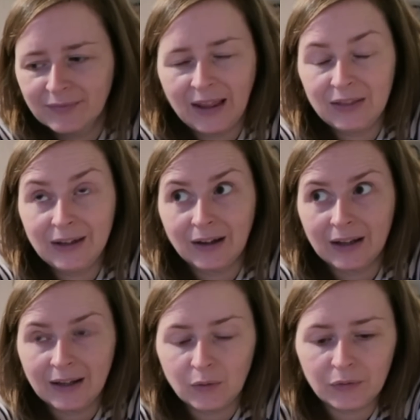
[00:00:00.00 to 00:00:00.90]
That thing I
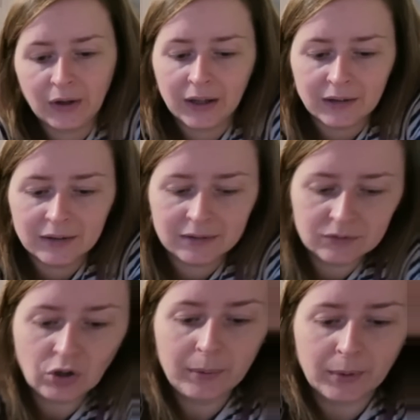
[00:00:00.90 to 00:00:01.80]
can never find,
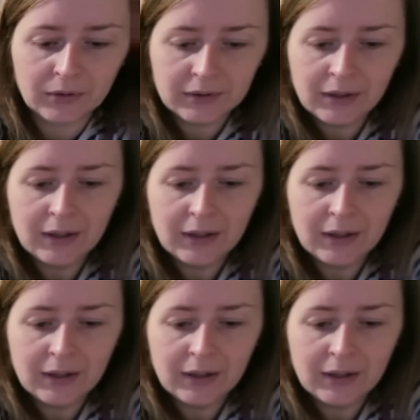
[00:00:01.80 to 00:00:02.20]
tripod.